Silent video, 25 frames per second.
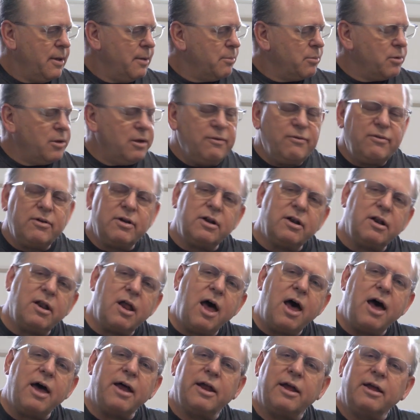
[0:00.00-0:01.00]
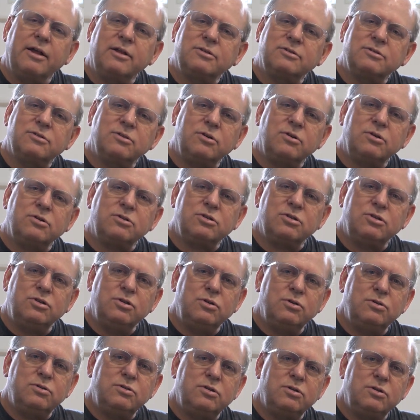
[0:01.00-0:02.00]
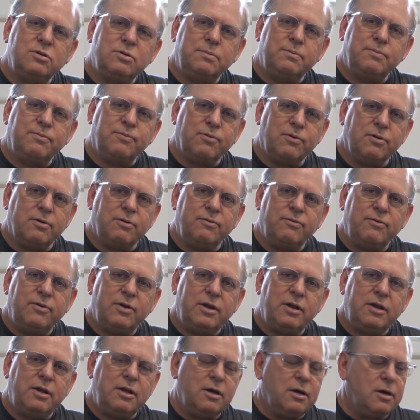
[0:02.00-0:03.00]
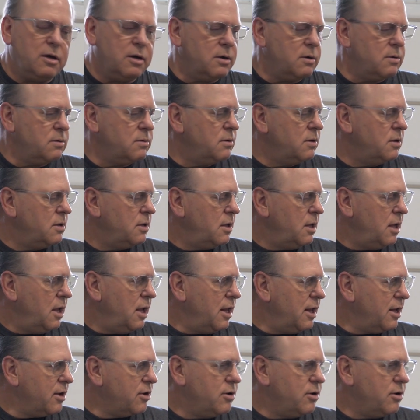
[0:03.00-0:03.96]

Believe it or not, I searched YouTube for a video and I